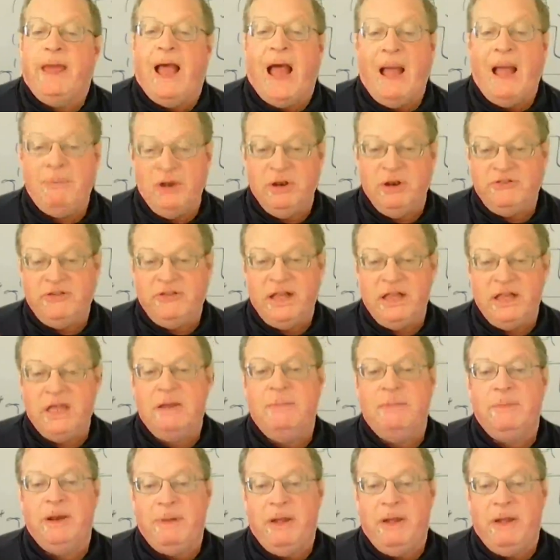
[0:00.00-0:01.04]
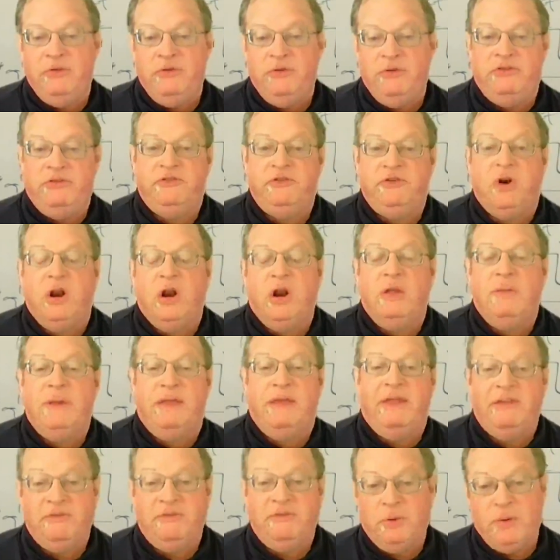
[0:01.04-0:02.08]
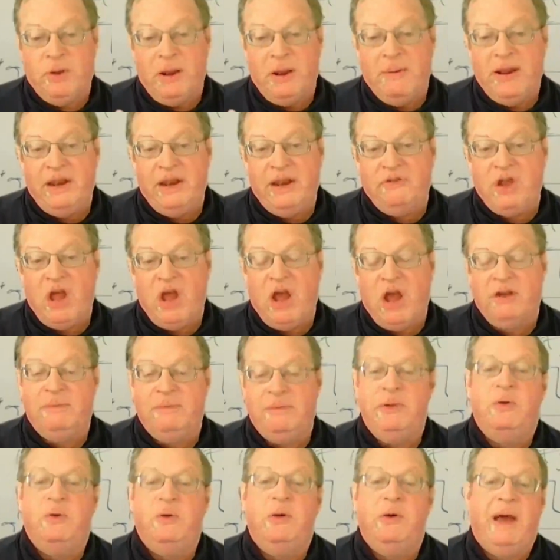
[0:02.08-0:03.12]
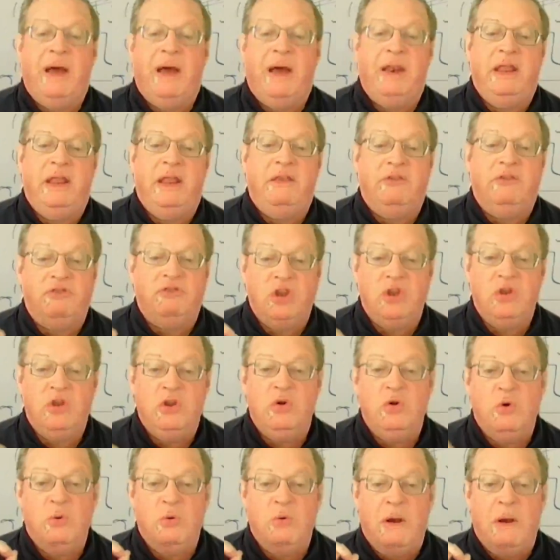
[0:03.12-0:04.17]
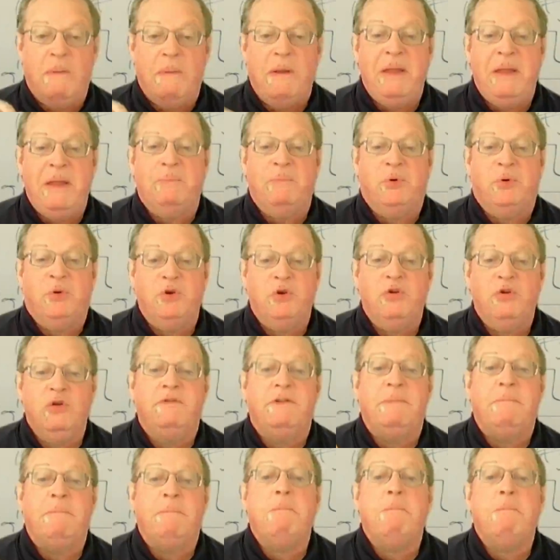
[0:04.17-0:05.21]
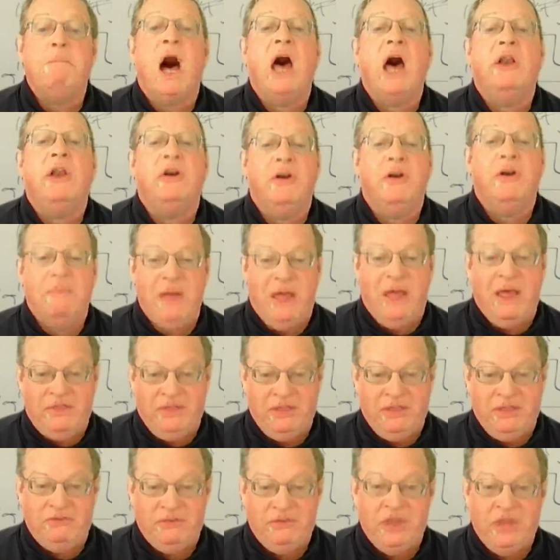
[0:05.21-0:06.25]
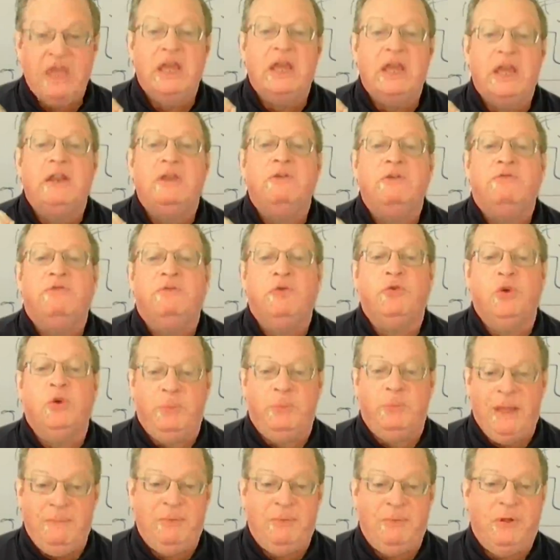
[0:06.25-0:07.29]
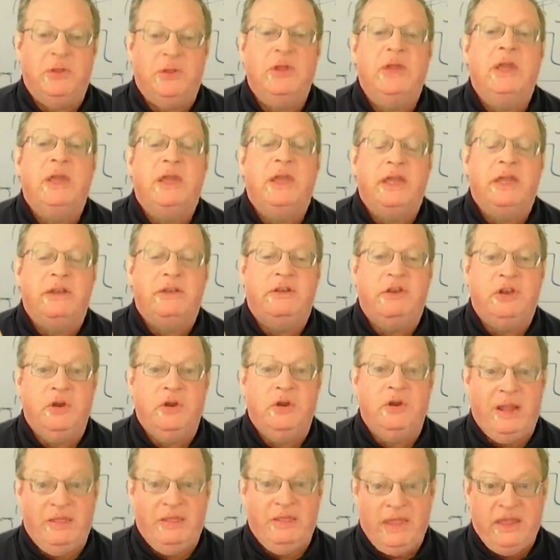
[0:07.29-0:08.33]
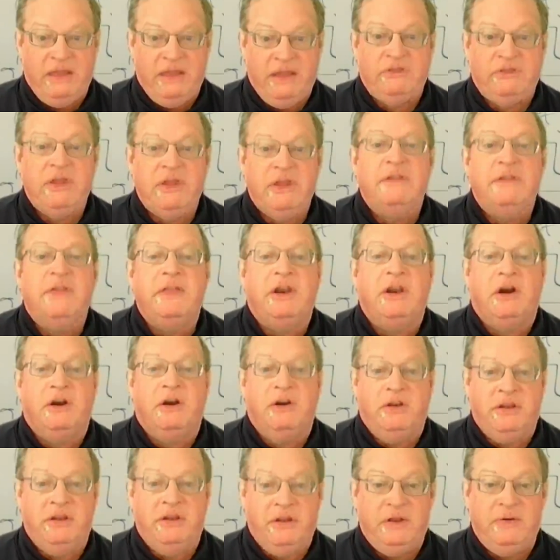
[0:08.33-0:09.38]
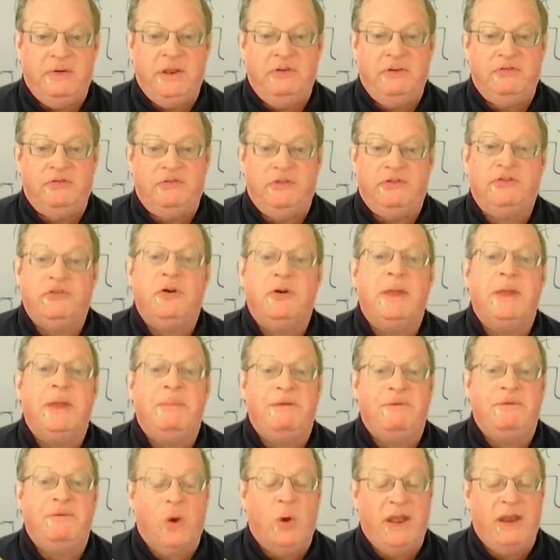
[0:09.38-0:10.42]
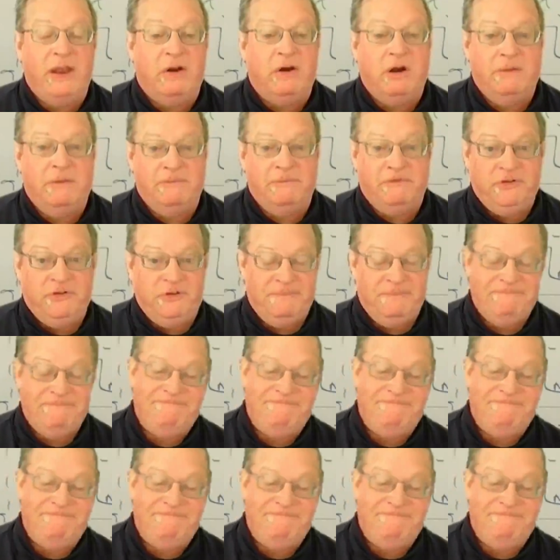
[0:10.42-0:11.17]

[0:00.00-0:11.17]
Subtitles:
I'm going to say a little bit about those historical methods, but what I want to talk to you about is new, improved, modern methods to fool people into doing things that aren't in their interest or maybe quite harmful.